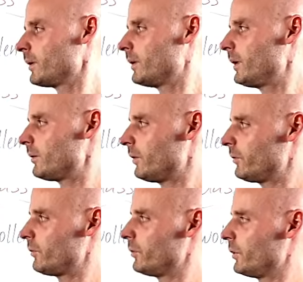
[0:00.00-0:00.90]
Yeah, and
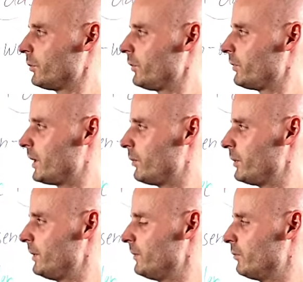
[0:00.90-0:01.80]
also notice how
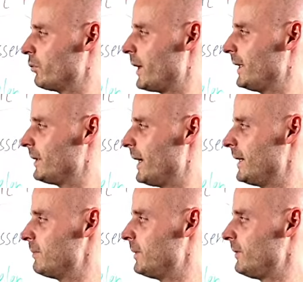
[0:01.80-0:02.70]
we write
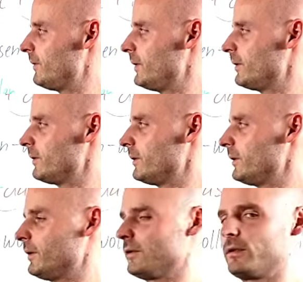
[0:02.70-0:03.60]
ein bisschen.
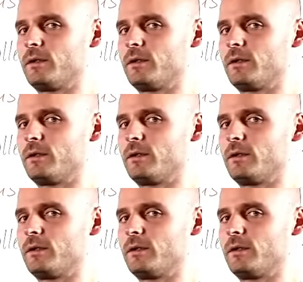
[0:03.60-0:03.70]
Yeah?